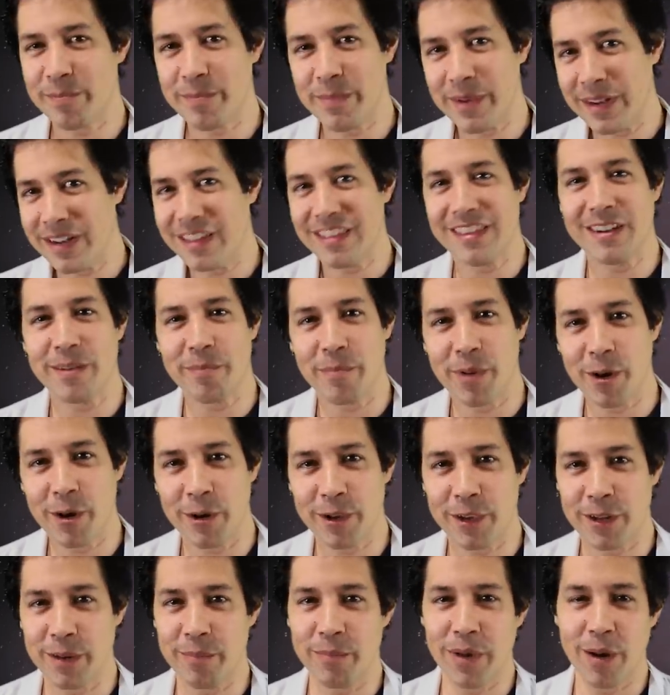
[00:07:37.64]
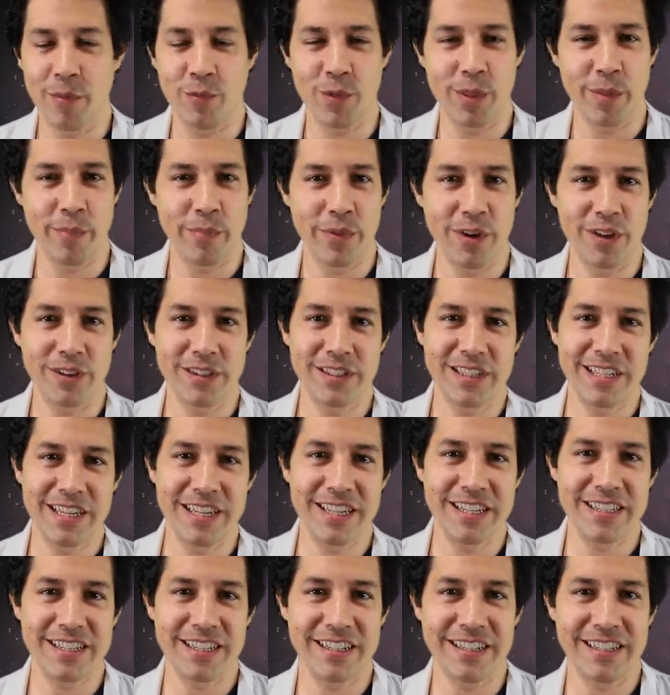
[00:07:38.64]
Better than a poke in a bum with a burnt
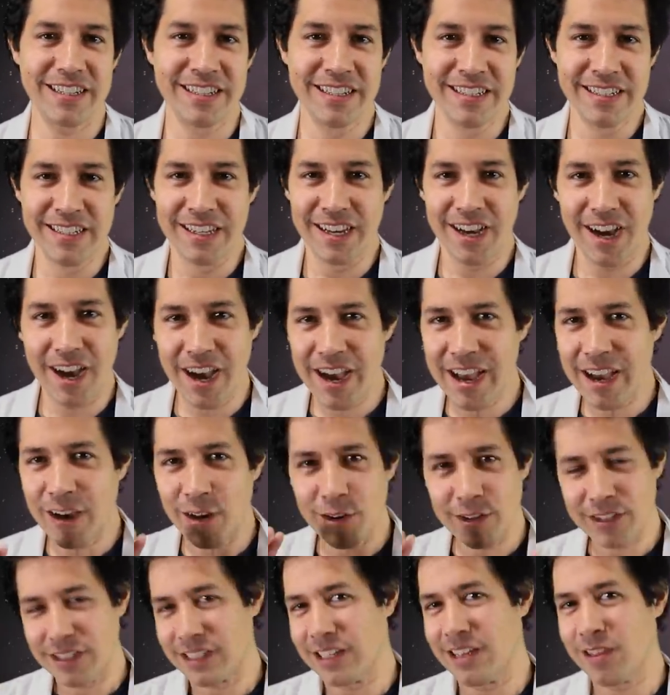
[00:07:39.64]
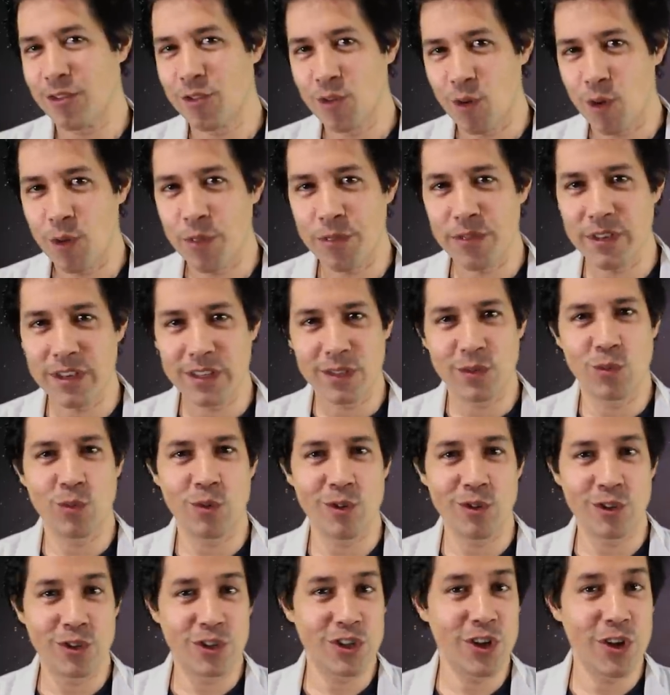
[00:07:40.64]
stick, isn't it? I honestly thought this
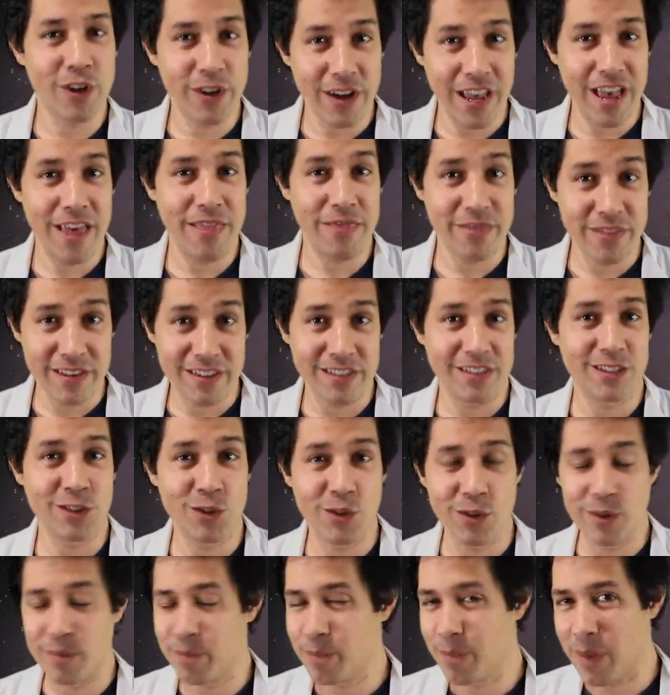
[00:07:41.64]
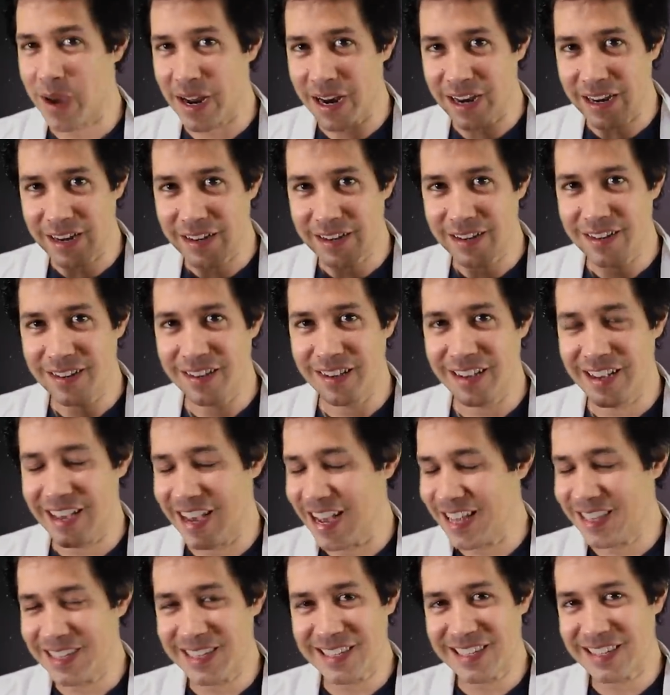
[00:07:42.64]
wouldn't turn out this good, but
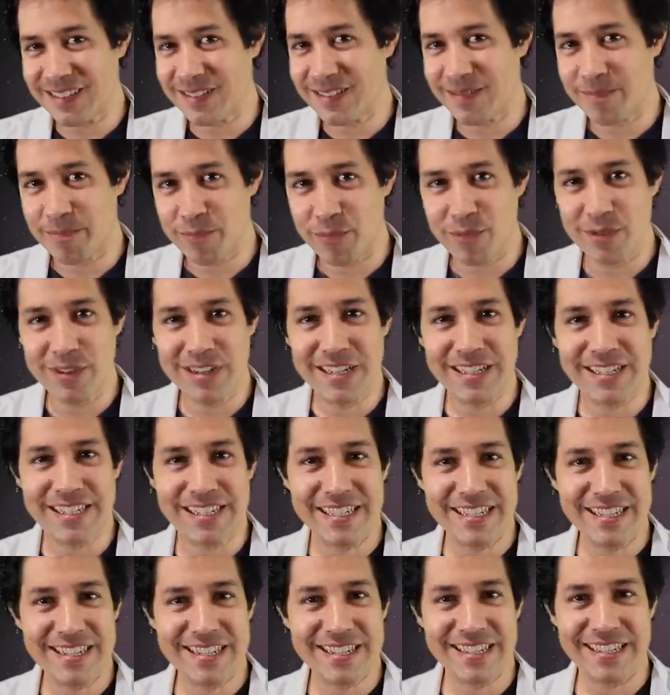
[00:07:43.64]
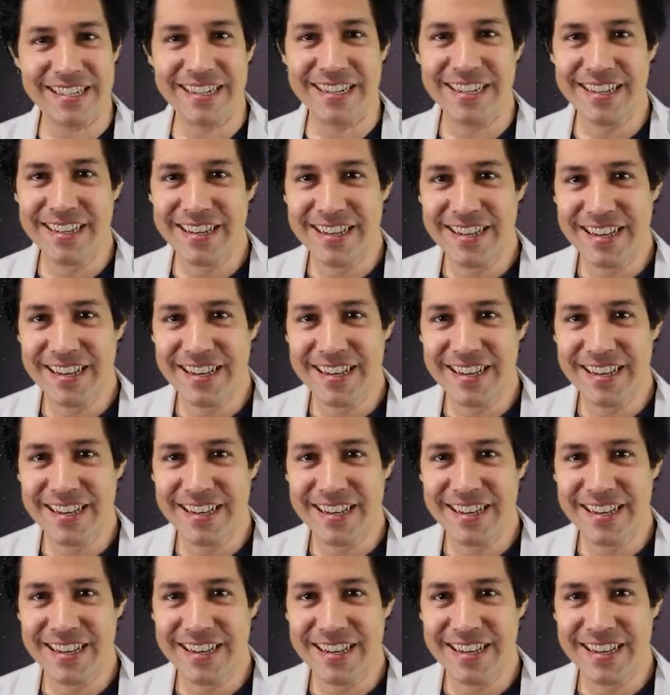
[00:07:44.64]
that's pretty decent.